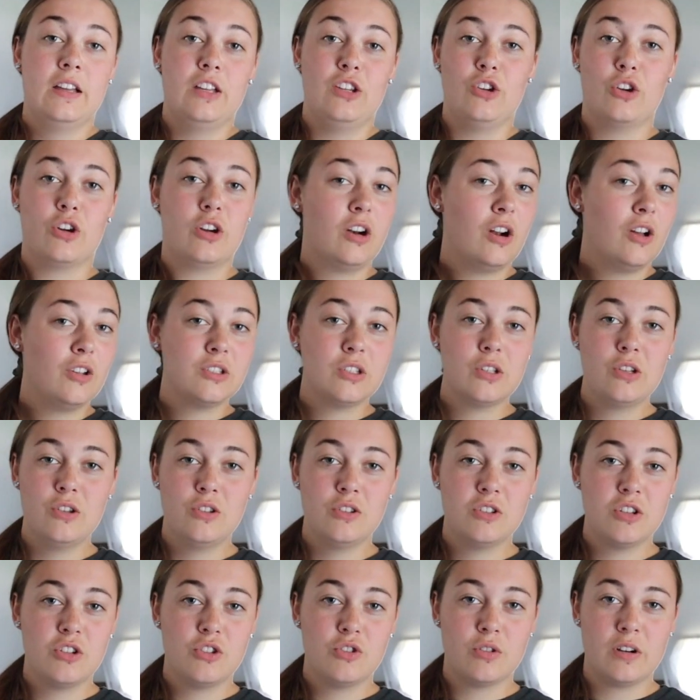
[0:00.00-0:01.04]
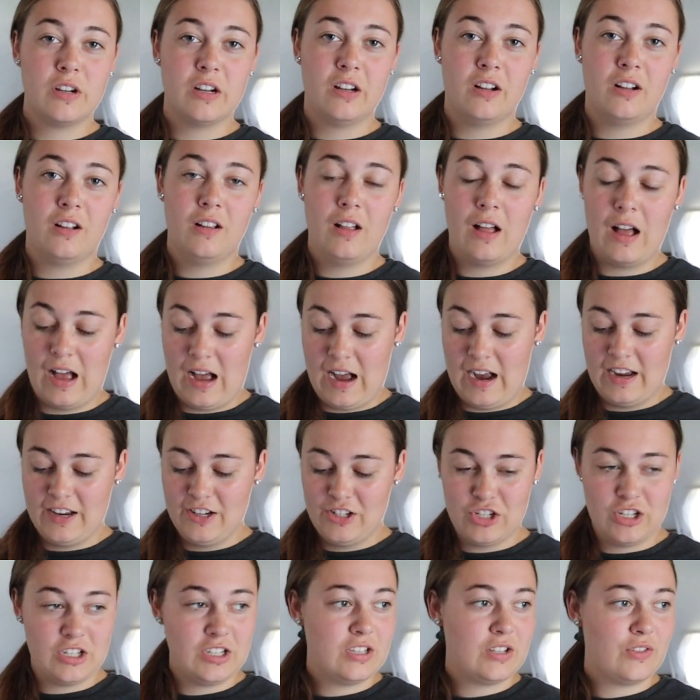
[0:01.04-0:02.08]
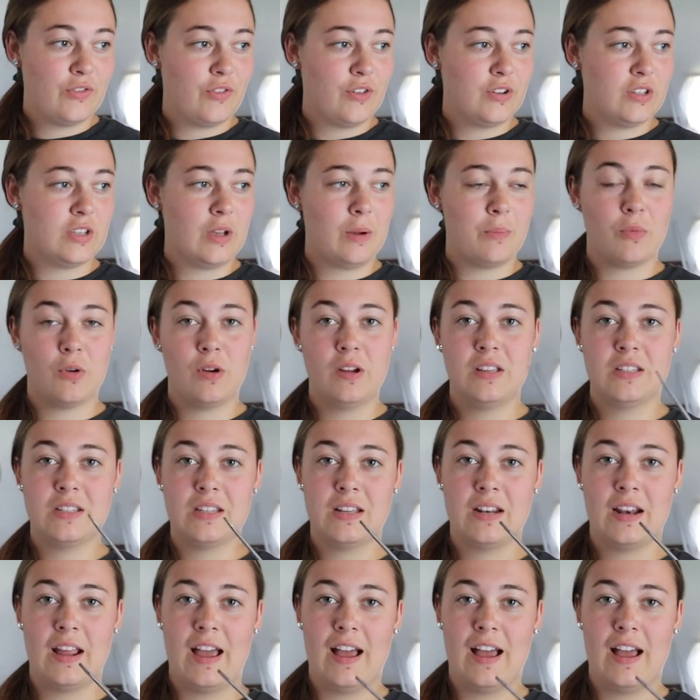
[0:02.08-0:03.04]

You could also use a drill. I just, for some reason,